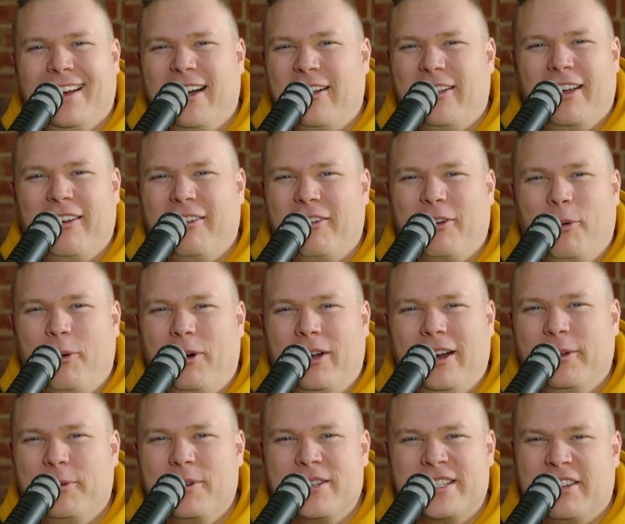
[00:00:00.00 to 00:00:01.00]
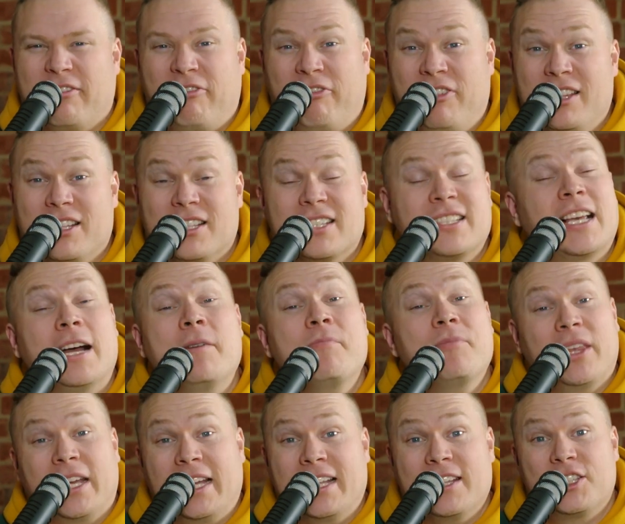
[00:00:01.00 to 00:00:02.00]
All I ever wanted was to feel
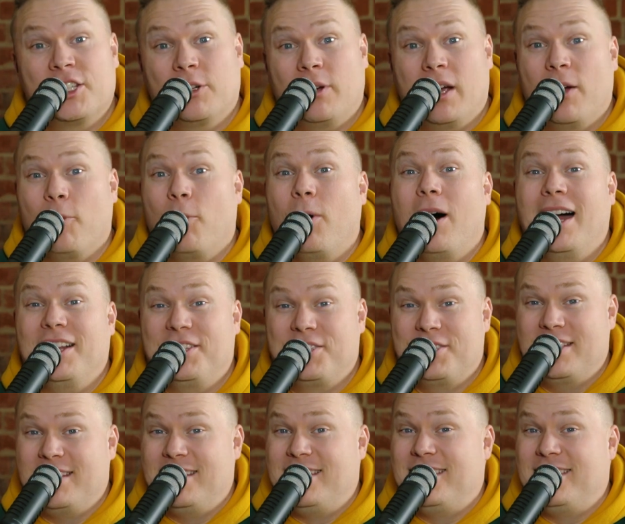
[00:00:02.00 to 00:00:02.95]
something. And so I watched